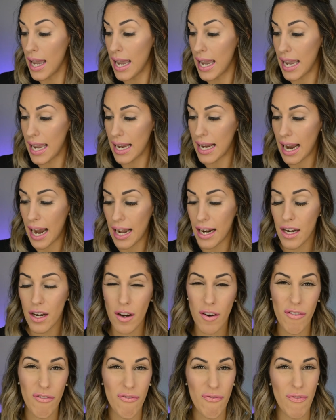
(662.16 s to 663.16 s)
It got here
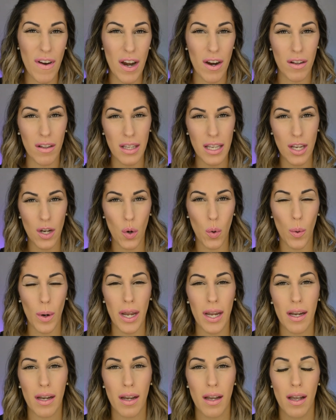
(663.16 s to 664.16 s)
fairly
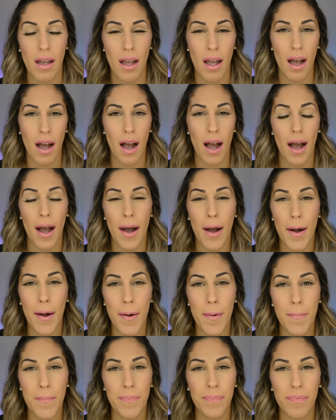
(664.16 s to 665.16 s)
quick.
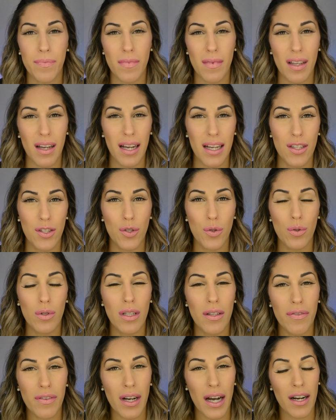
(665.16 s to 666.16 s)
I do
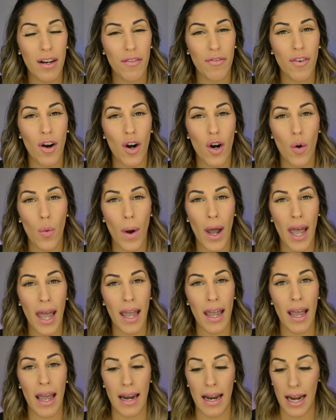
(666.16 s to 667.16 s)
live kind of far
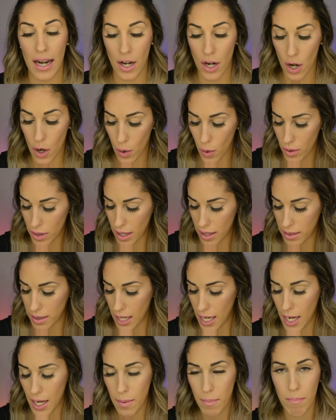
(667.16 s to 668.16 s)
away, and I know that
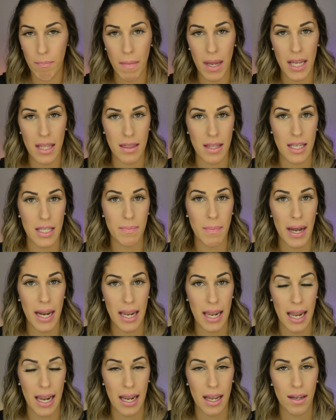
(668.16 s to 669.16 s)
they make these by
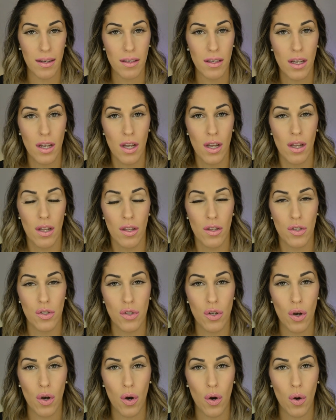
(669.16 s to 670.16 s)
hand,
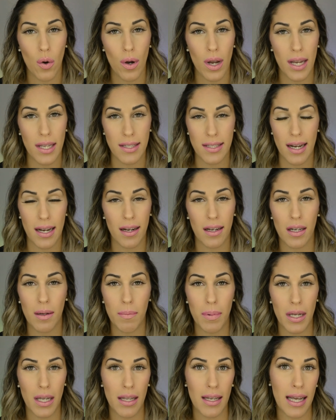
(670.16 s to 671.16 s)
so it's not gonna
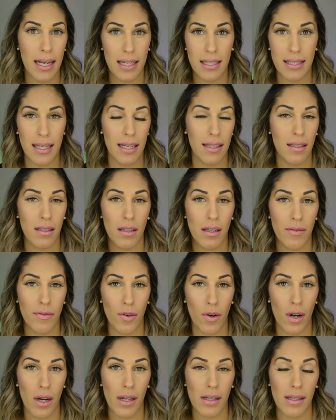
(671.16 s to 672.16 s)
be next day
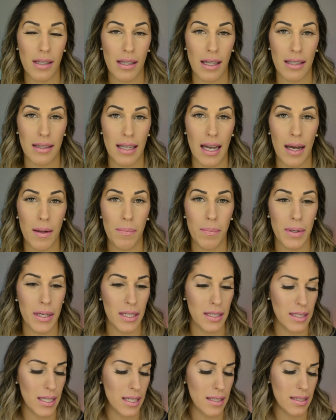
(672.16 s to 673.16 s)
delivery or anything like that, but
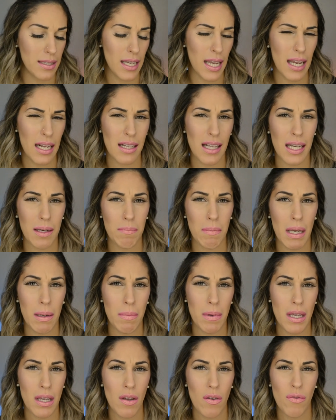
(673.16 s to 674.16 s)
it did take like
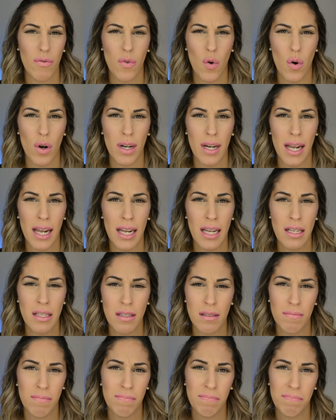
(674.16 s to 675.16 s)
maybe 4
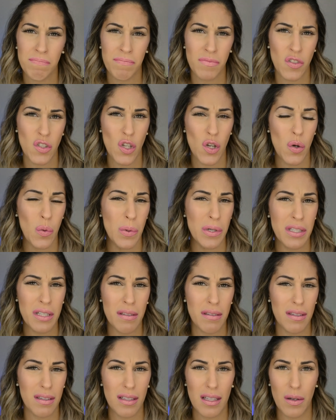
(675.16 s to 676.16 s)
days. So
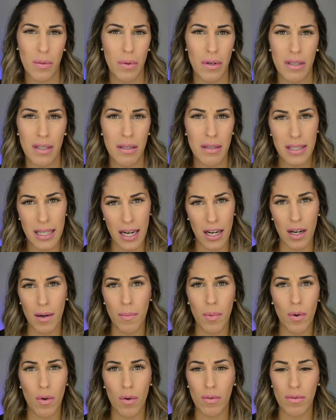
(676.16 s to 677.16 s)
it wasn't
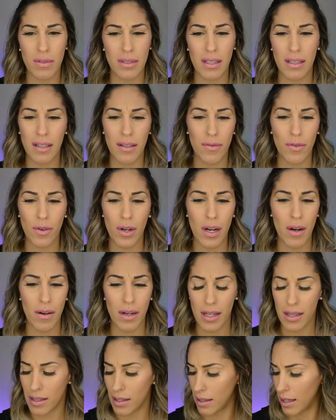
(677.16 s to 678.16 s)
terrible delivery or
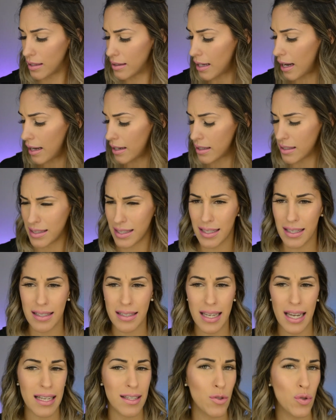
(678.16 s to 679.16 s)
anything like that. It didn't
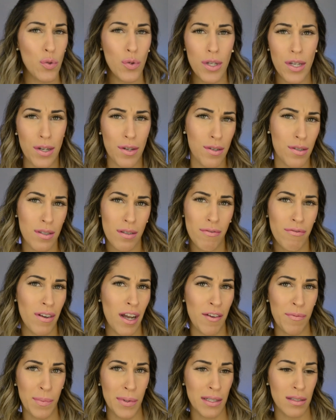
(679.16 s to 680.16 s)
take 2 years and
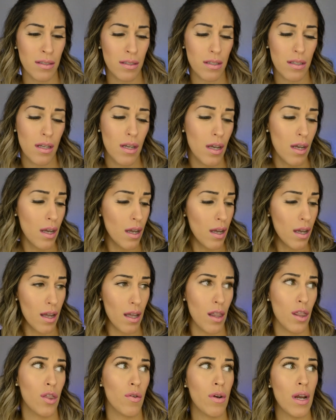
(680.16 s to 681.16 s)
5 months
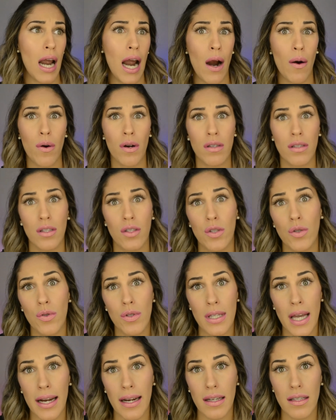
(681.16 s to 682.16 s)
and 3 hours and 2
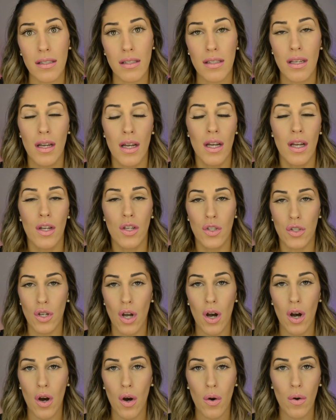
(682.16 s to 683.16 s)
seconds.
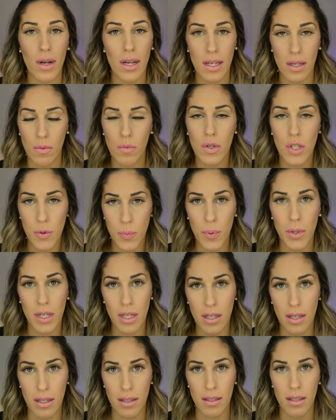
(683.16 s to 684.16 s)
So it was pretty
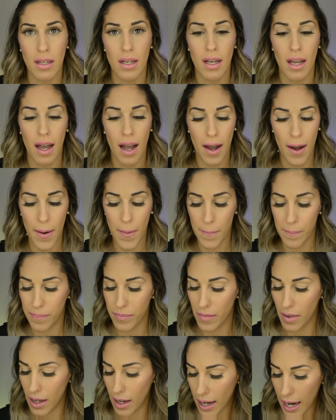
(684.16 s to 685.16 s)
good.
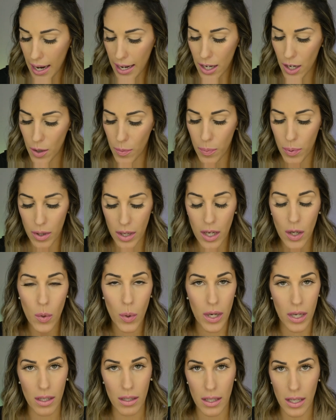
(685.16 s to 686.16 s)
It got here pretty
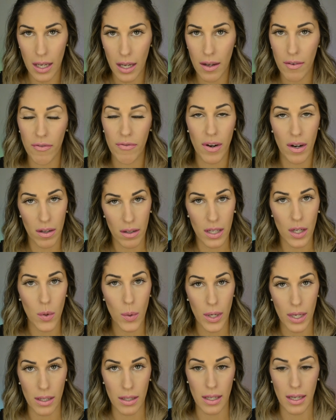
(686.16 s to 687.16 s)
quickly, fairly
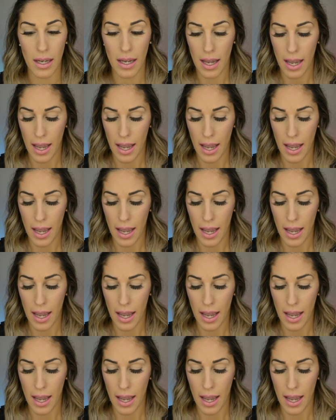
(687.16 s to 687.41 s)
quickly.